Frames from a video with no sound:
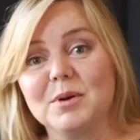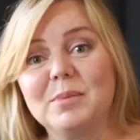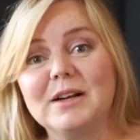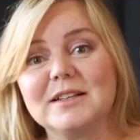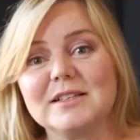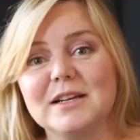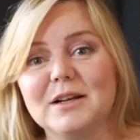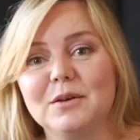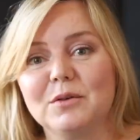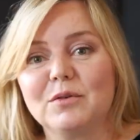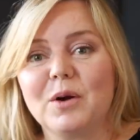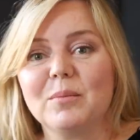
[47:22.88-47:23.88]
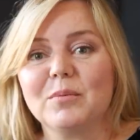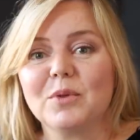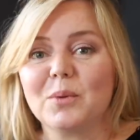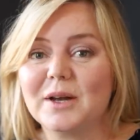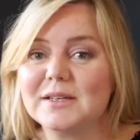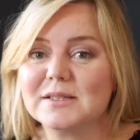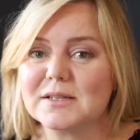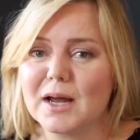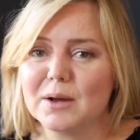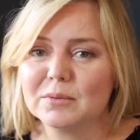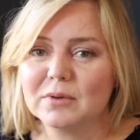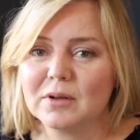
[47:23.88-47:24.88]
mobility from the waist
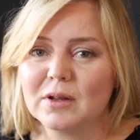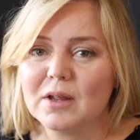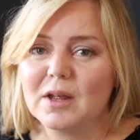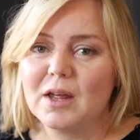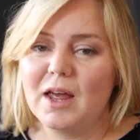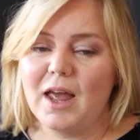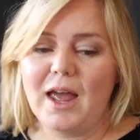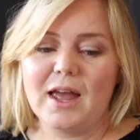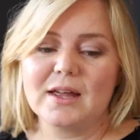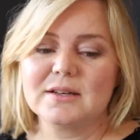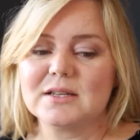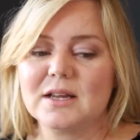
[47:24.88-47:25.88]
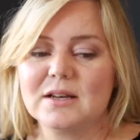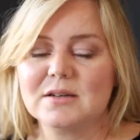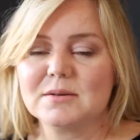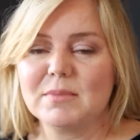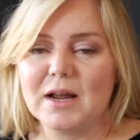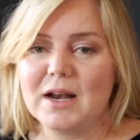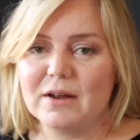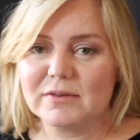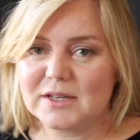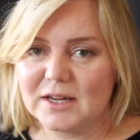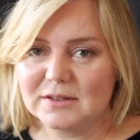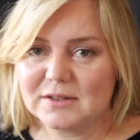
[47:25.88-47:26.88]
down and in my left
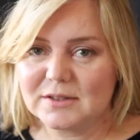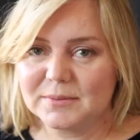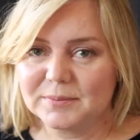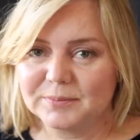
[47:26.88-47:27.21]
hand.